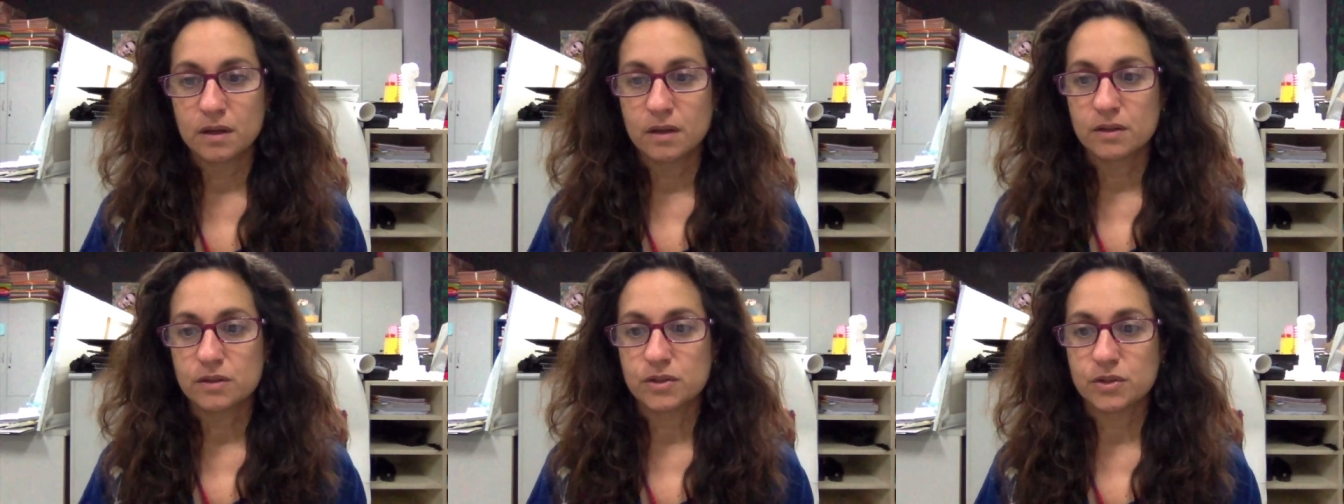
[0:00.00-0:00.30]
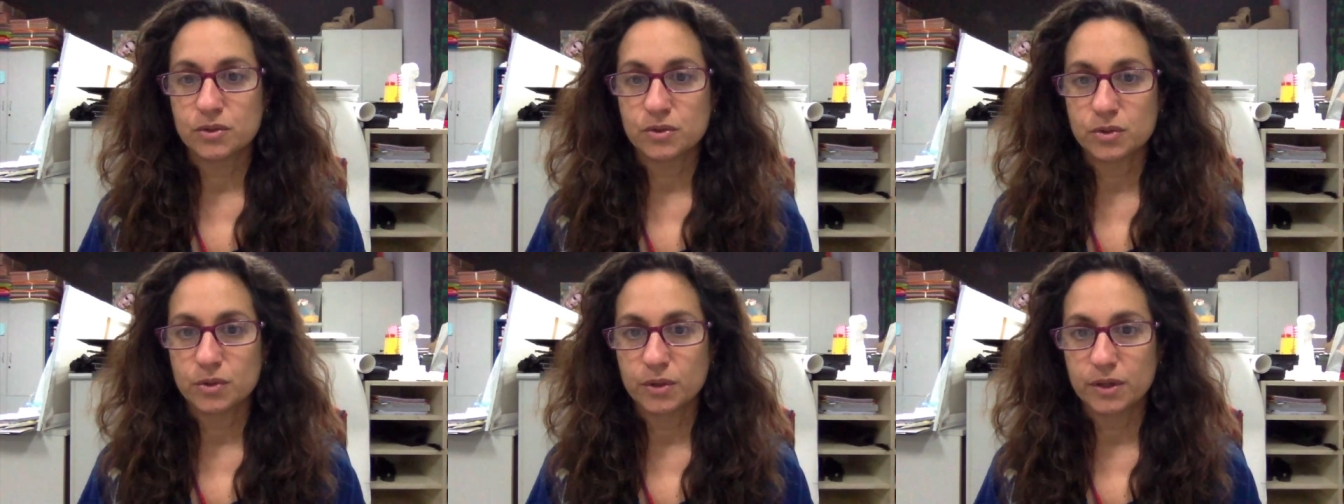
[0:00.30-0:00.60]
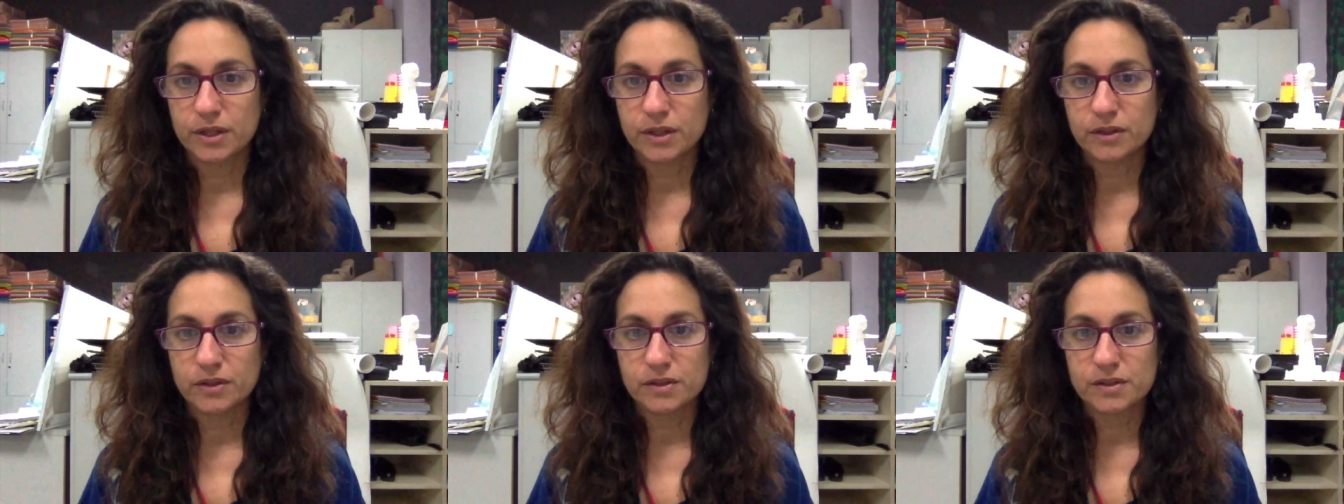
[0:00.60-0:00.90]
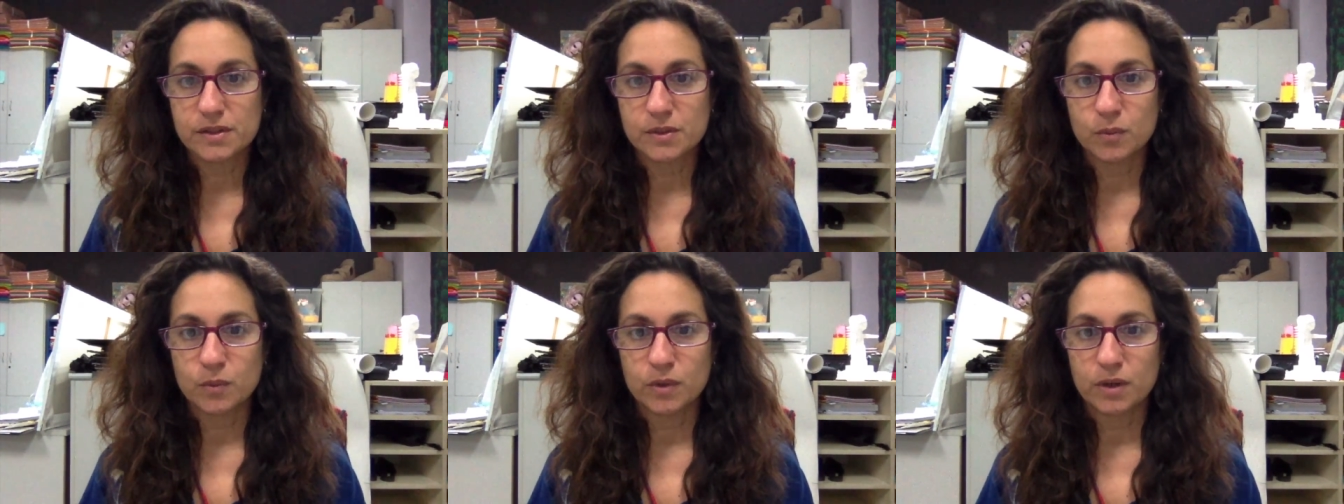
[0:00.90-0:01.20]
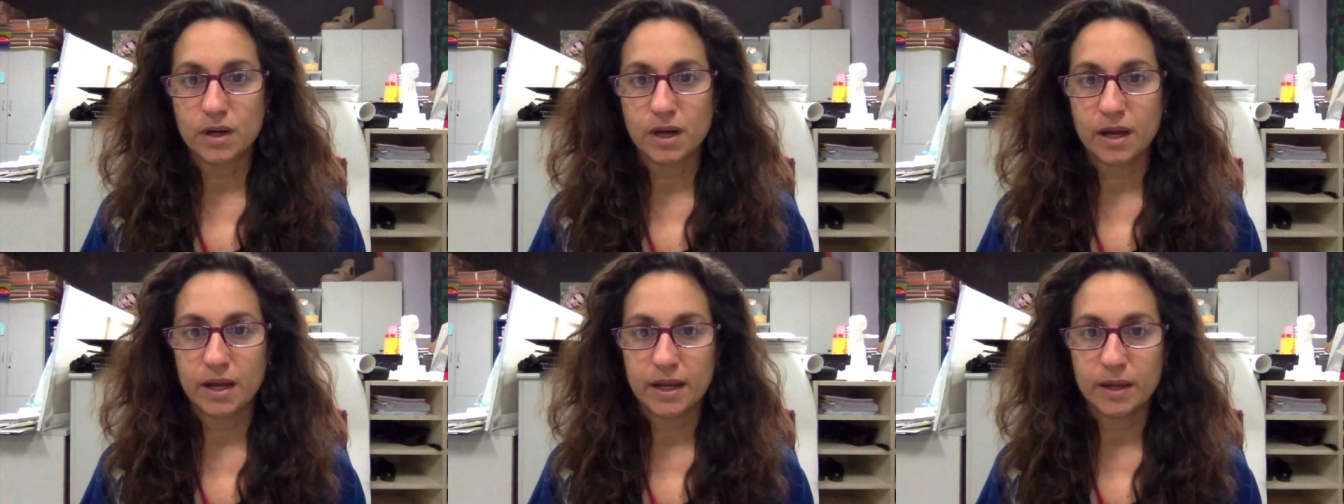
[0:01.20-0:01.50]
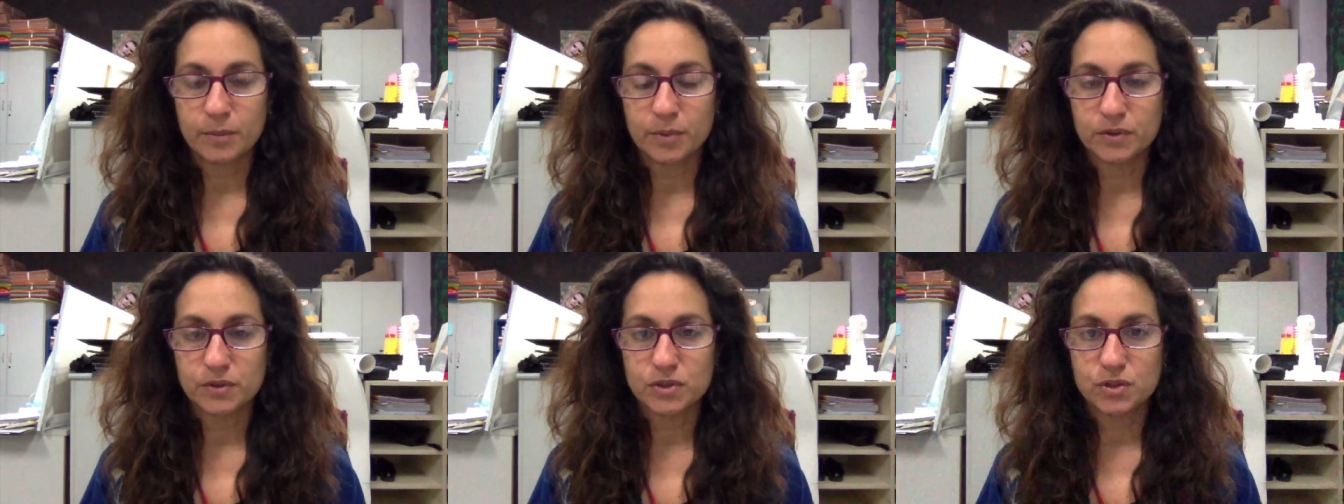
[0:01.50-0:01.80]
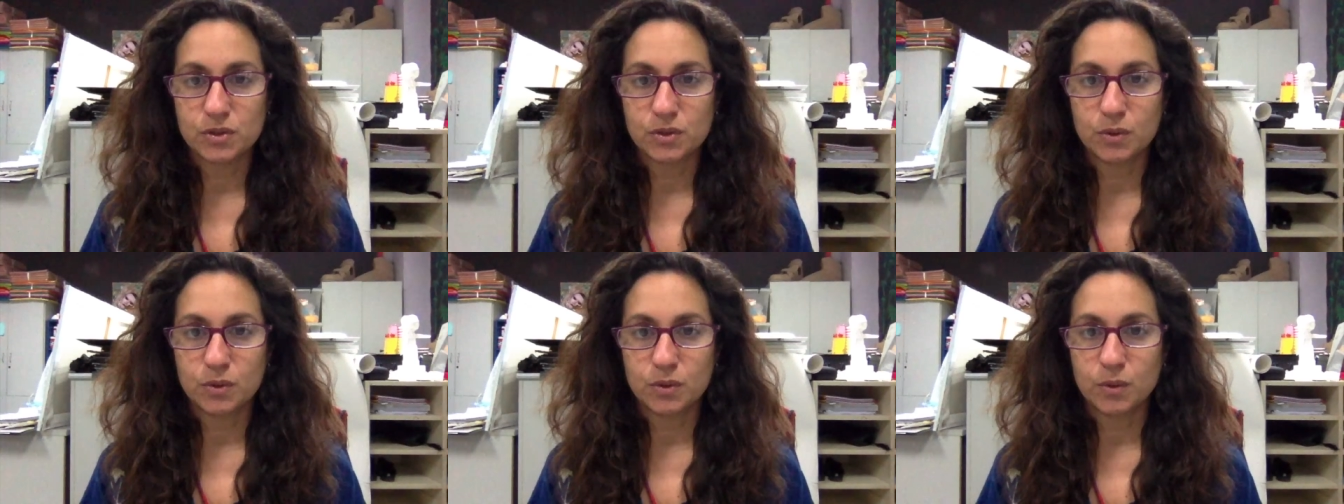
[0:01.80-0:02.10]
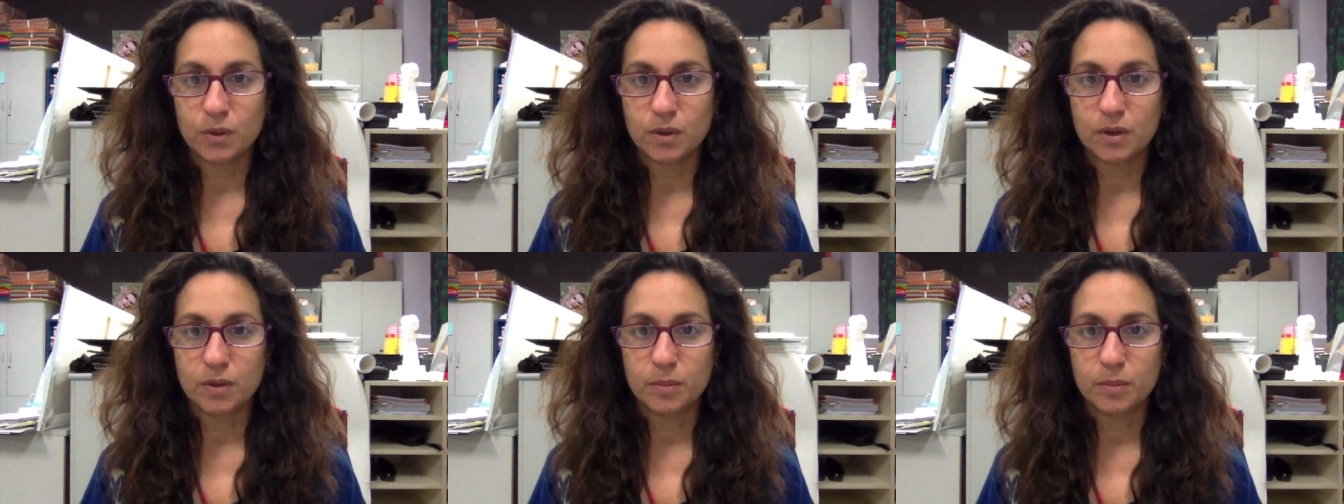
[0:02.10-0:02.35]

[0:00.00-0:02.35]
tutorials and were not able to